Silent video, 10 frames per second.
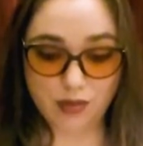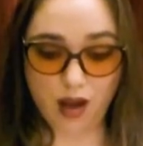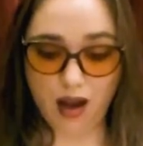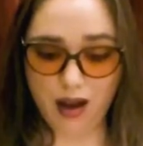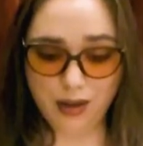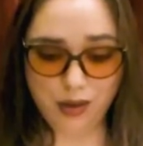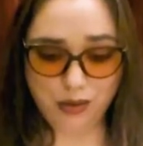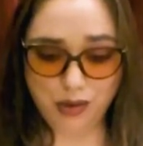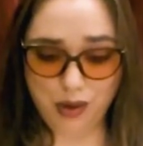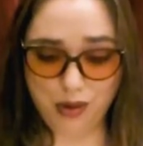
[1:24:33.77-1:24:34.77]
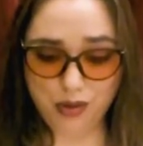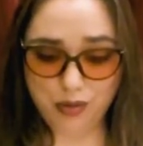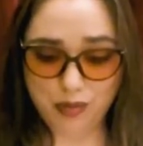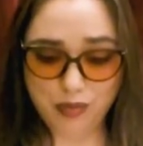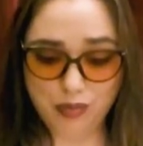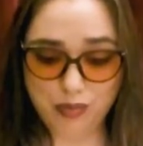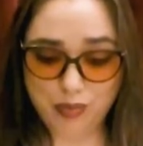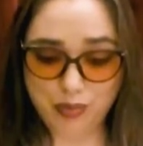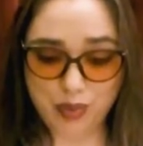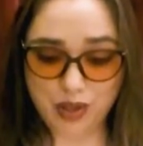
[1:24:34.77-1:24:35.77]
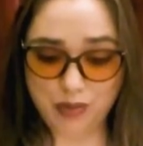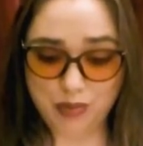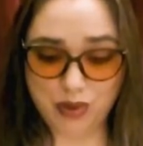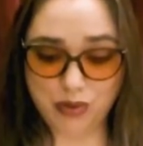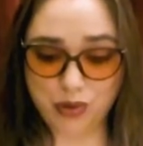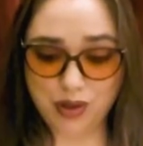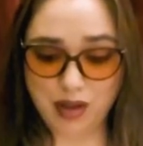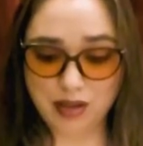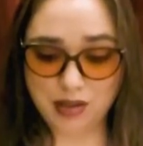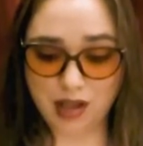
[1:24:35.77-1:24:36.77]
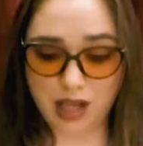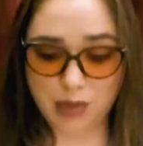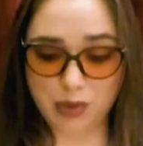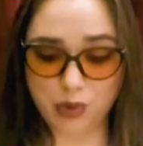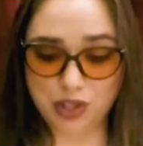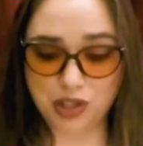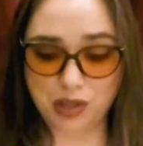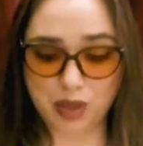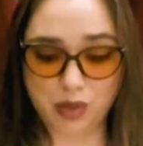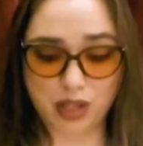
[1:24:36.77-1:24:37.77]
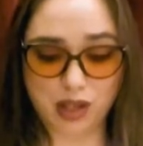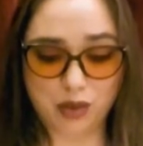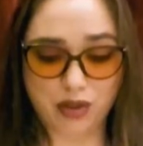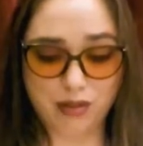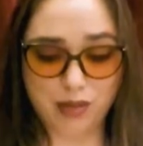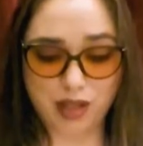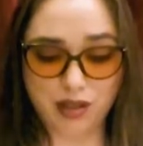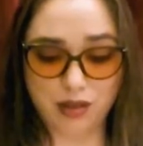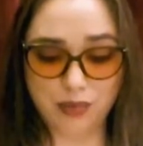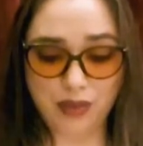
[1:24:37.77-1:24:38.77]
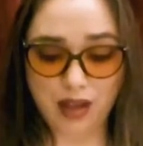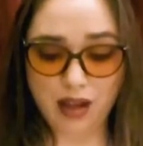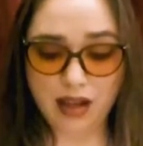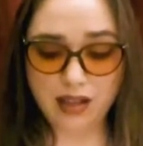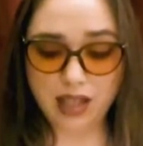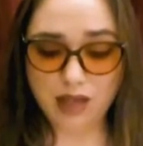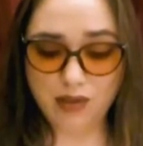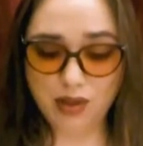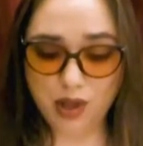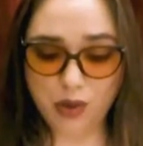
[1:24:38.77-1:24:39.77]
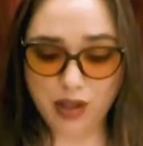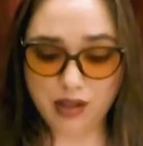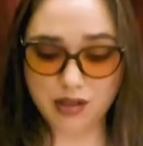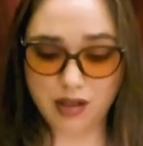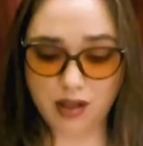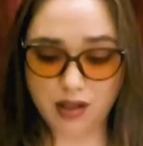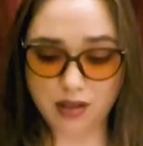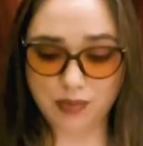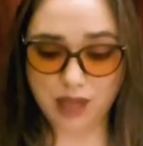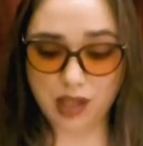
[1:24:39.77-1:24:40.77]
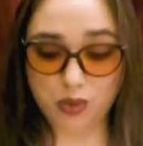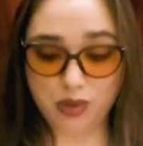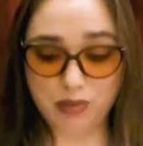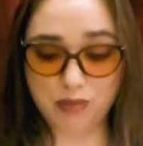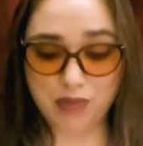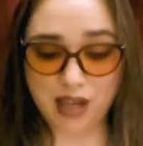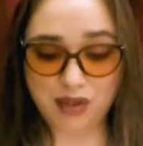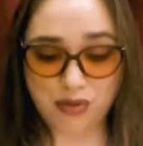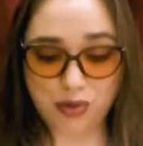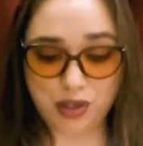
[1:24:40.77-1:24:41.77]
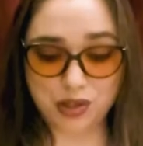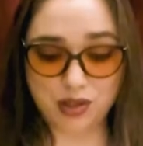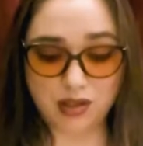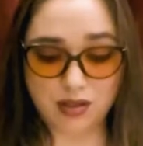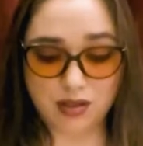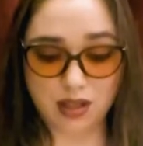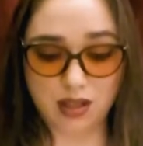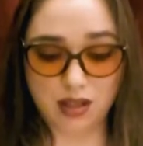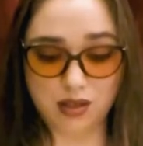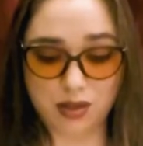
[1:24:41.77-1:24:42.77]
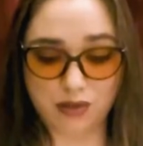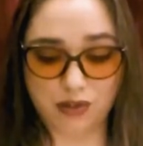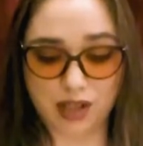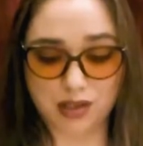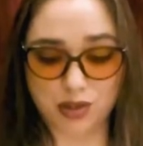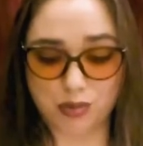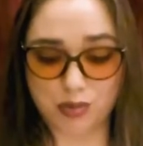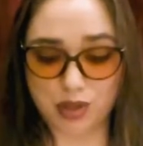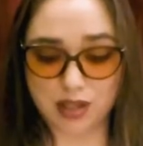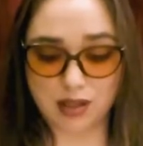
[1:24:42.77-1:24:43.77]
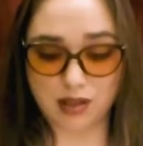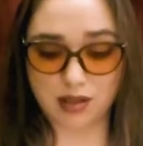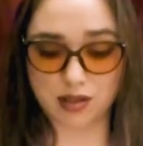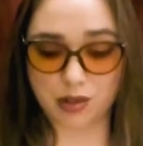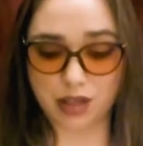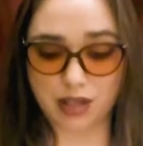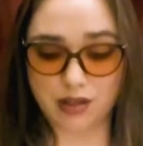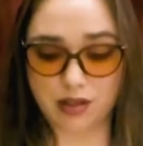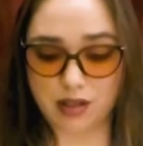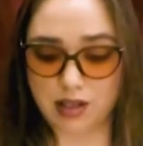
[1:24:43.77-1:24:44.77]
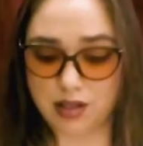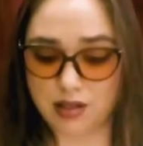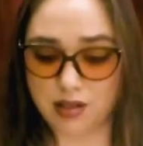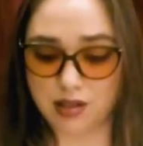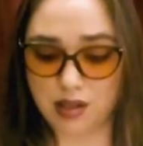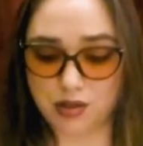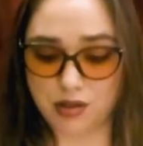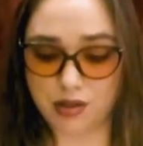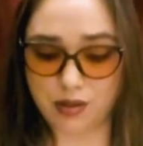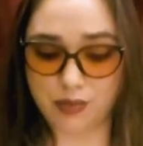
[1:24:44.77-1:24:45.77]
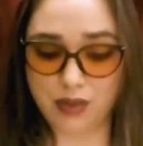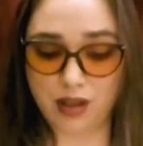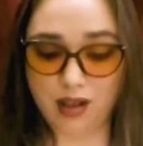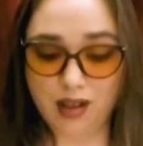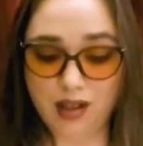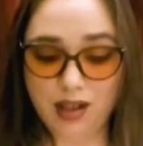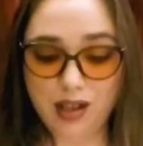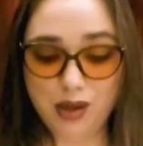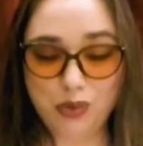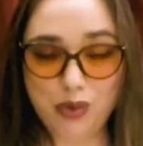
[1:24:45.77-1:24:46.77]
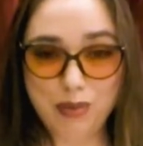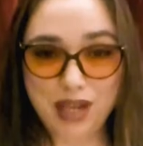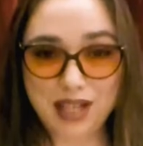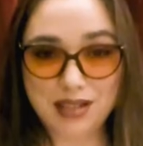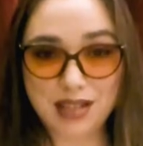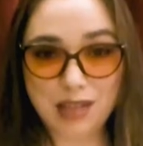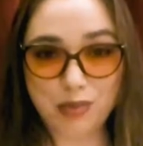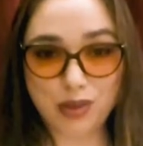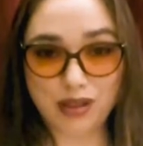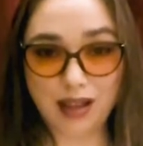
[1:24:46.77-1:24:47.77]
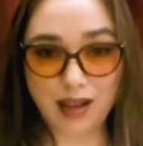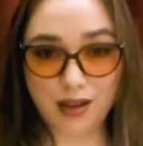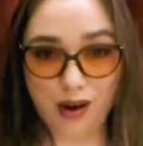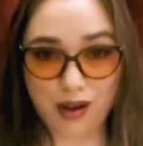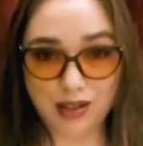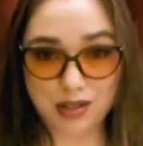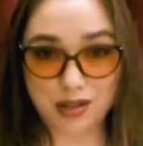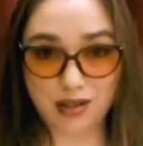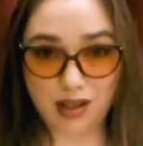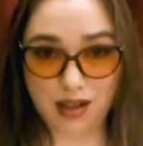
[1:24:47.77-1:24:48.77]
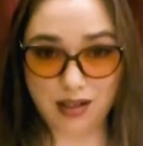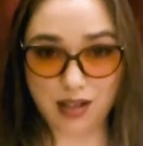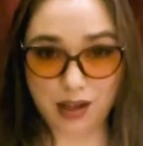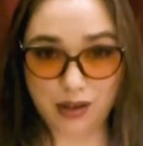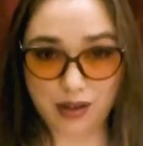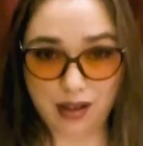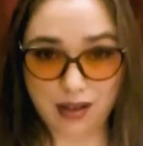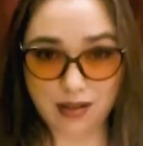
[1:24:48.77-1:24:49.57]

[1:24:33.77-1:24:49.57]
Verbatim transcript: I don't know, but before that time we shall be ready with the money, and even though we are not, it would be bad fortune indeed to find so merciless a creditor in his successor. We may sleep with light hearts tonight, Caroline.